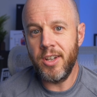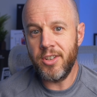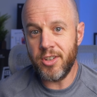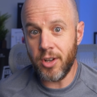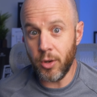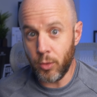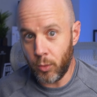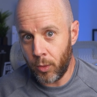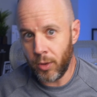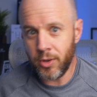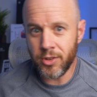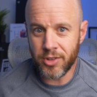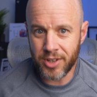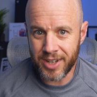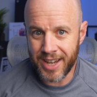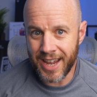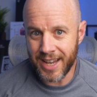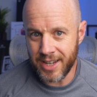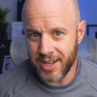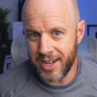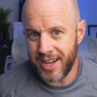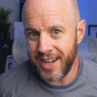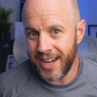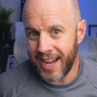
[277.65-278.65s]
So once again,
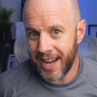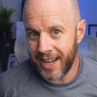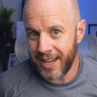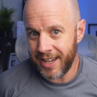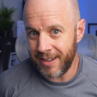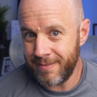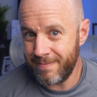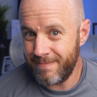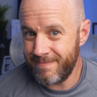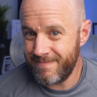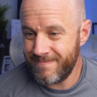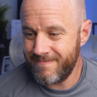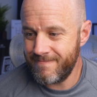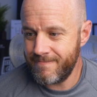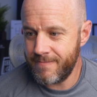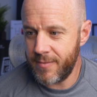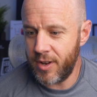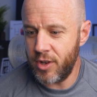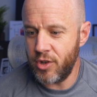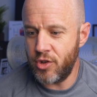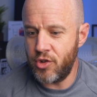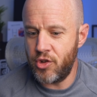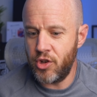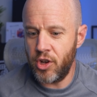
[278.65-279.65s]
you can get it
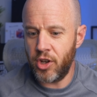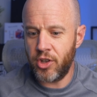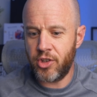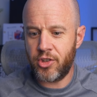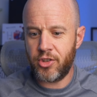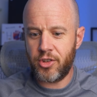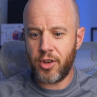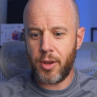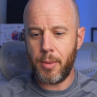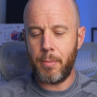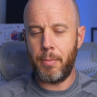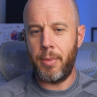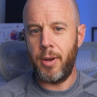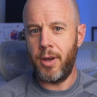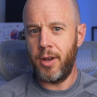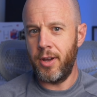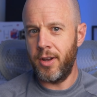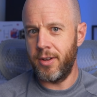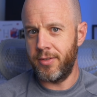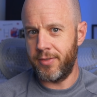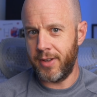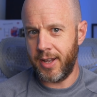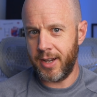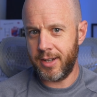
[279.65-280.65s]
just
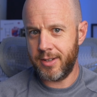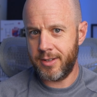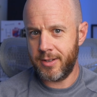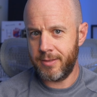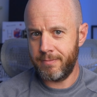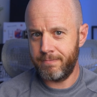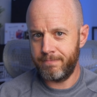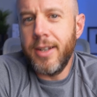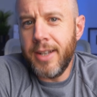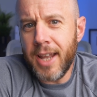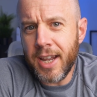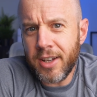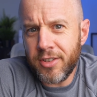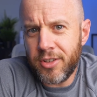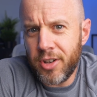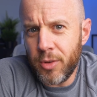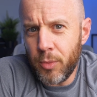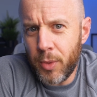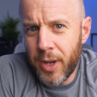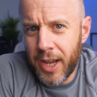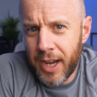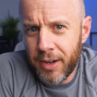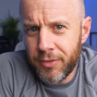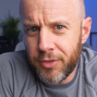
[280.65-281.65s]
perfect. Next up,
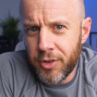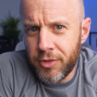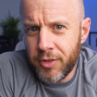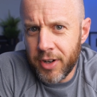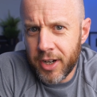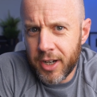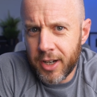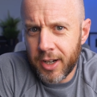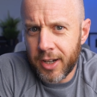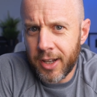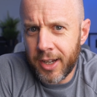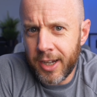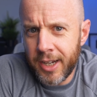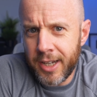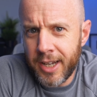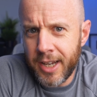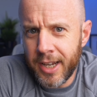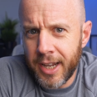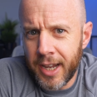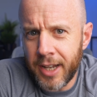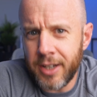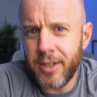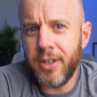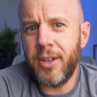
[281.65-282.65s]
we have the reclining
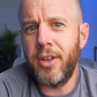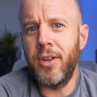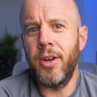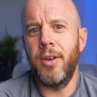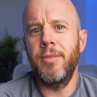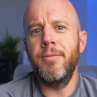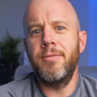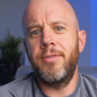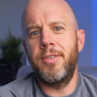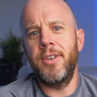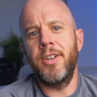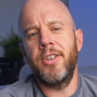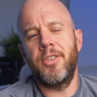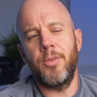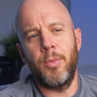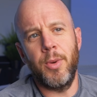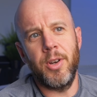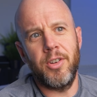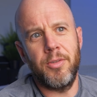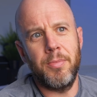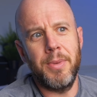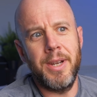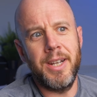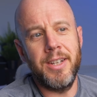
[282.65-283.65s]
and comfort,
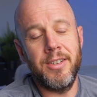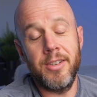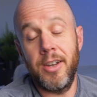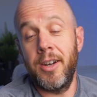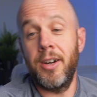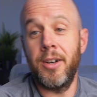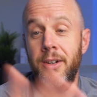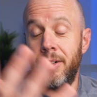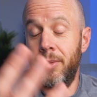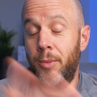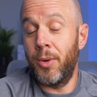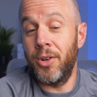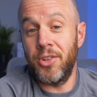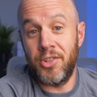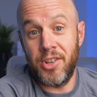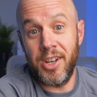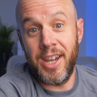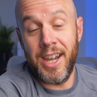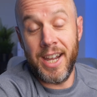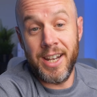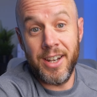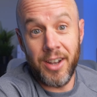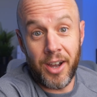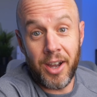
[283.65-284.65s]
which means, oh, once
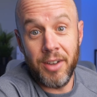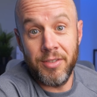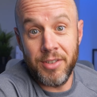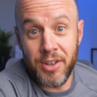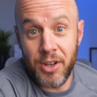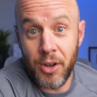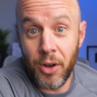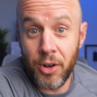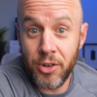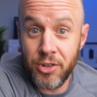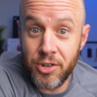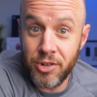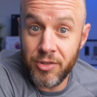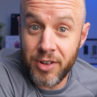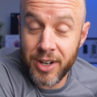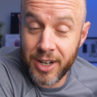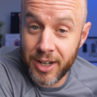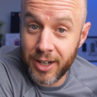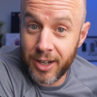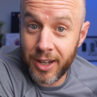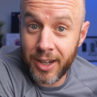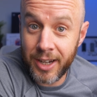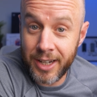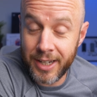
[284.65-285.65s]
again, I've got to
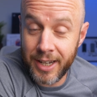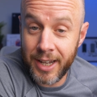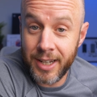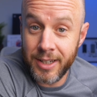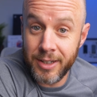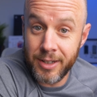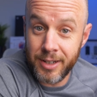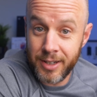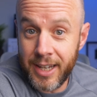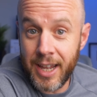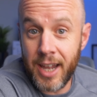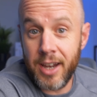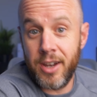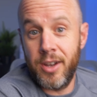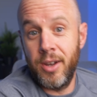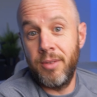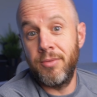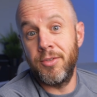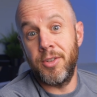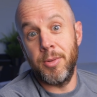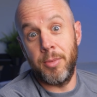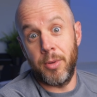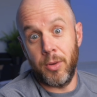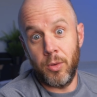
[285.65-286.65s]
recline and get
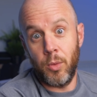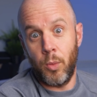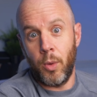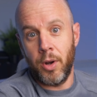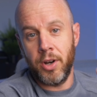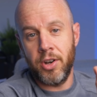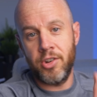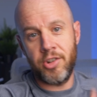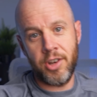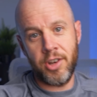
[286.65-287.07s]
comfortable. What a